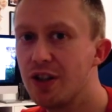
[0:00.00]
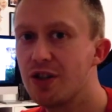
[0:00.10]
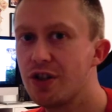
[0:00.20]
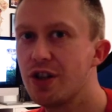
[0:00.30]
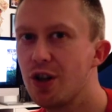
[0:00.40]
It's
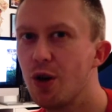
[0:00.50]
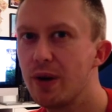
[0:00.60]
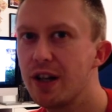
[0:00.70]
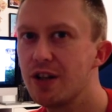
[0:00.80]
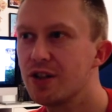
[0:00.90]
just, you know,
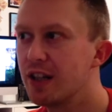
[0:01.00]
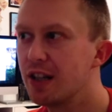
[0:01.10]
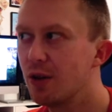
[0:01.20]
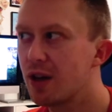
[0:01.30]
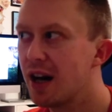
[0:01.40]
when you just
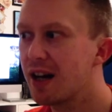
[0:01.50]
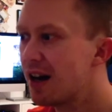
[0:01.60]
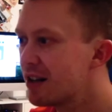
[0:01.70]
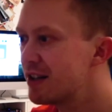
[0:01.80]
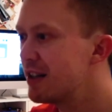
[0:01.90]
think, look, I
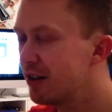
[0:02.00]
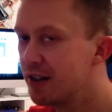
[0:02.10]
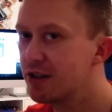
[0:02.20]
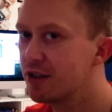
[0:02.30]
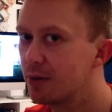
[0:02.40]
can't sit on
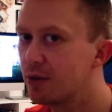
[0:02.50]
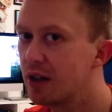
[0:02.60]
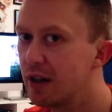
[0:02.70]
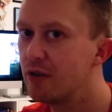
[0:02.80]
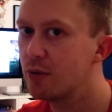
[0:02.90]
this because I'm going
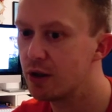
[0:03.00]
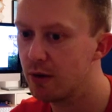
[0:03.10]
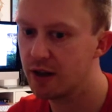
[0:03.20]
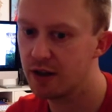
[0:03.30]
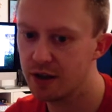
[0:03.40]
to live to
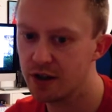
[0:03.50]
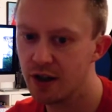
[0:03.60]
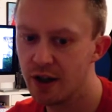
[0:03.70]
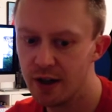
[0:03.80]
regret this.